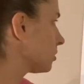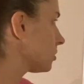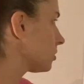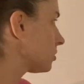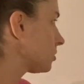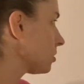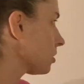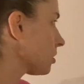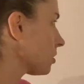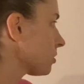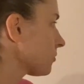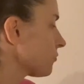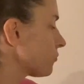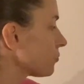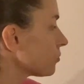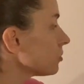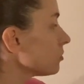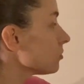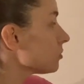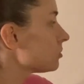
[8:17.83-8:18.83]
the
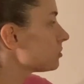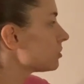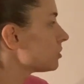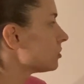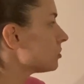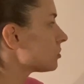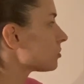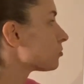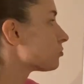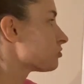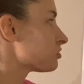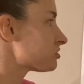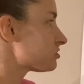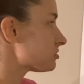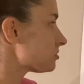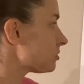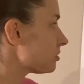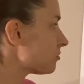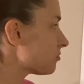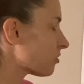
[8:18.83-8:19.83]
4-year-old at home was
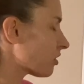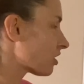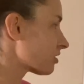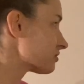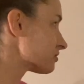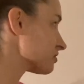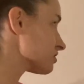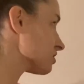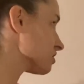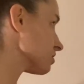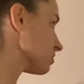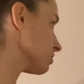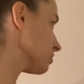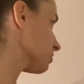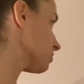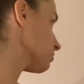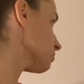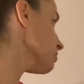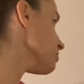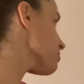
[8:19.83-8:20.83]
term pregnancy, and the
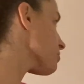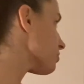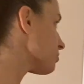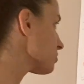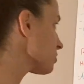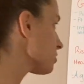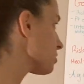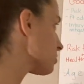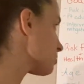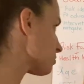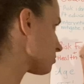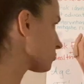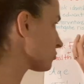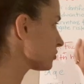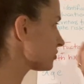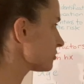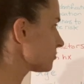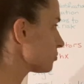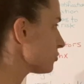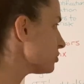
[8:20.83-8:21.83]
3-year-old at home
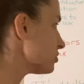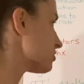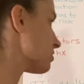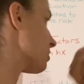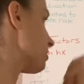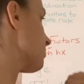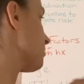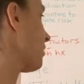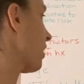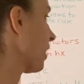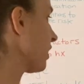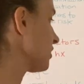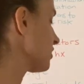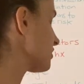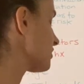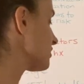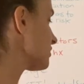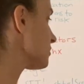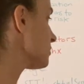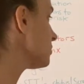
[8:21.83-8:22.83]
was a preterm
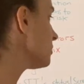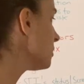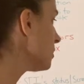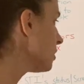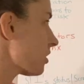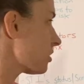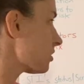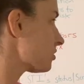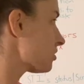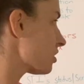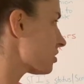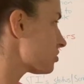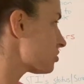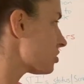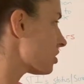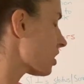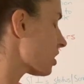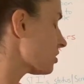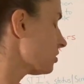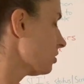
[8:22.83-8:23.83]
pregnancy. Then
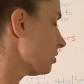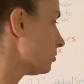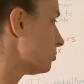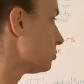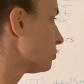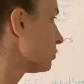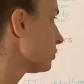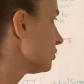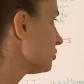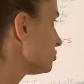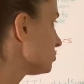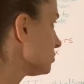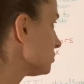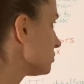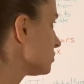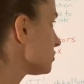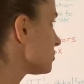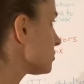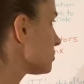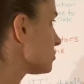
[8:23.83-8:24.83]
she had the
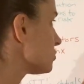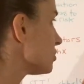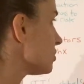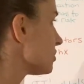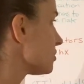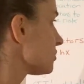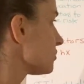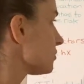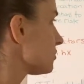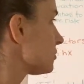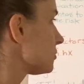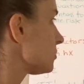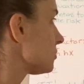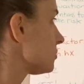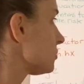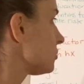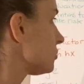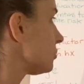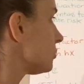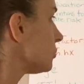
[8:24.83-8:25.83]
abortion, so she has
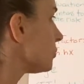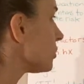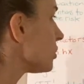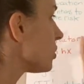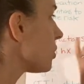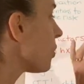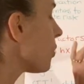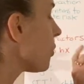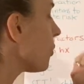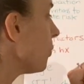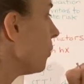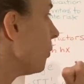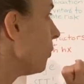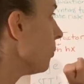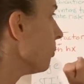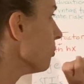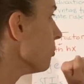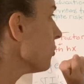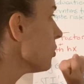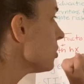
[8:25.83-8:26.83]
2 at
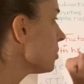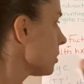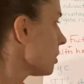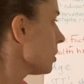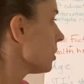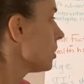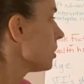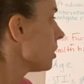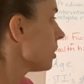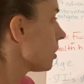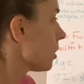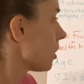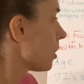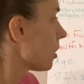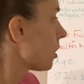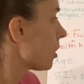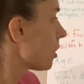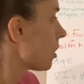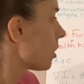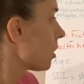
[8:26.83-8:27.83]
home.
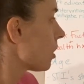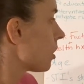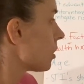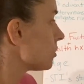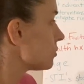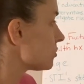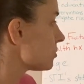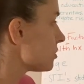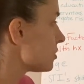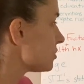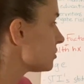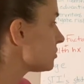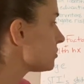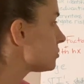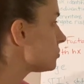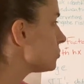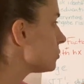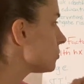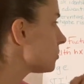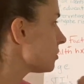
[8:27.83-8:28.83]
So that's
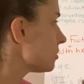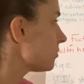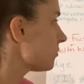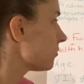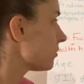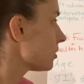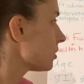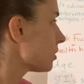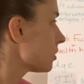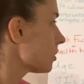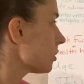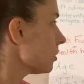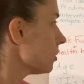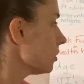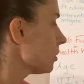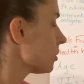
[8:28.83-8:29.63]
2 living,